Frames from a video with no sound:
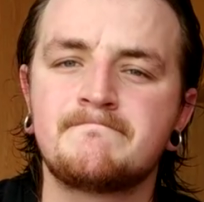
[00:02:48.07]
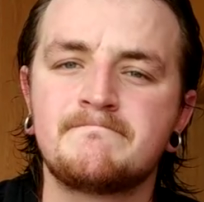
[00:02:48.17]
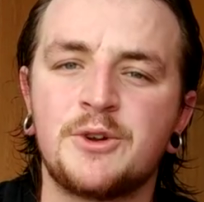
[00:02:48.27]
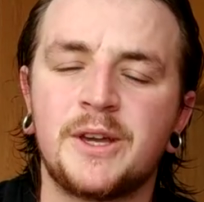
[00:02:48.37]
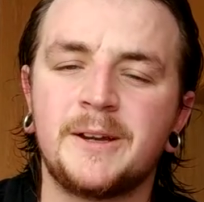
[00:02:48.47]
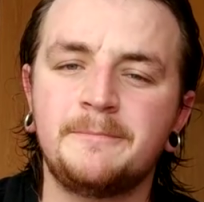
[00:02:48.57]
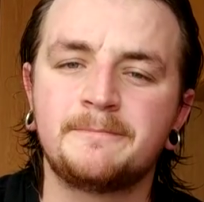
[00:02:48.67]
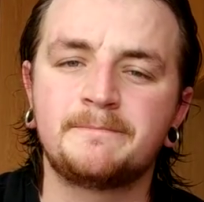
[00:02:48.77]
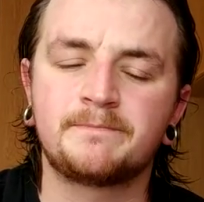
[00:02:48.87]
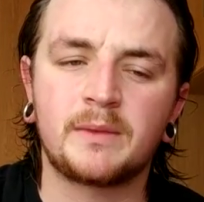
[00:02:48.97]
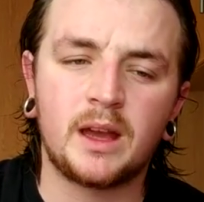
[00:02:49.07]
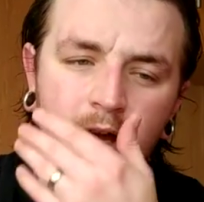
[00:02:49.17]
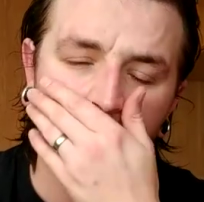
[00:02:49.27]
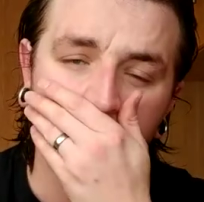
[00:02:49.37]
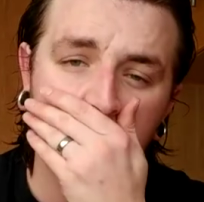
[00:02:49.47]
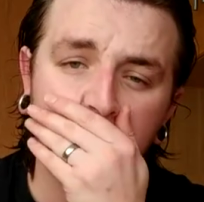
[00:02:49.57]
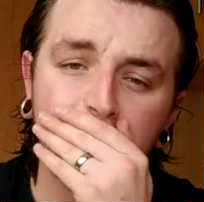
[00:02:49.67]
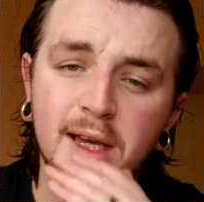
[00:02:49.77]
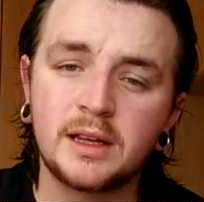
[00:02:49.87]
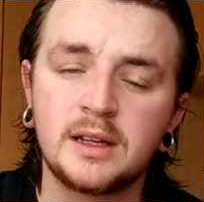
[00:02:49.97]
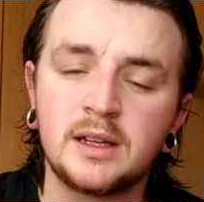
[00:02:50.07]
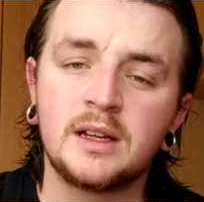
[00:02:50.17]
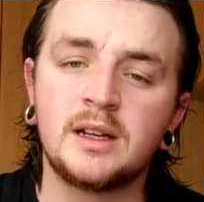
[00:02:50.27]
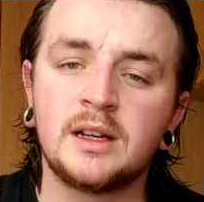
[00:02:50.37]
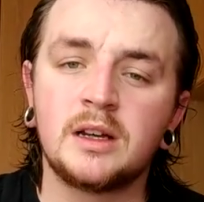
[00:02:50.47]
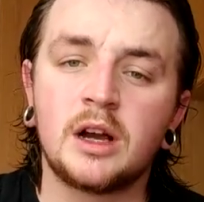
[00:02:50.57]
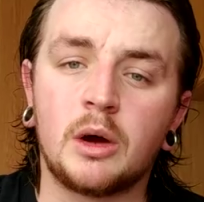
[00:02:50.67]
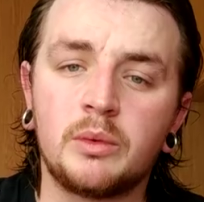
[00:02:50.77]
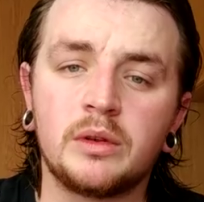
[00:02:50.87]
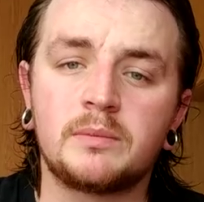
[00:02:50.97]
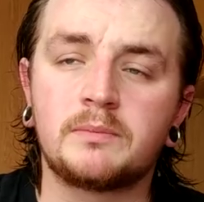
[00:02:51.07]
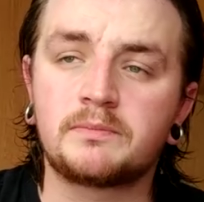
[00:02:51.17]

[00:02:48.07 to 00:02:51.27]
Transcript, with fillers: but yeah I uh, I will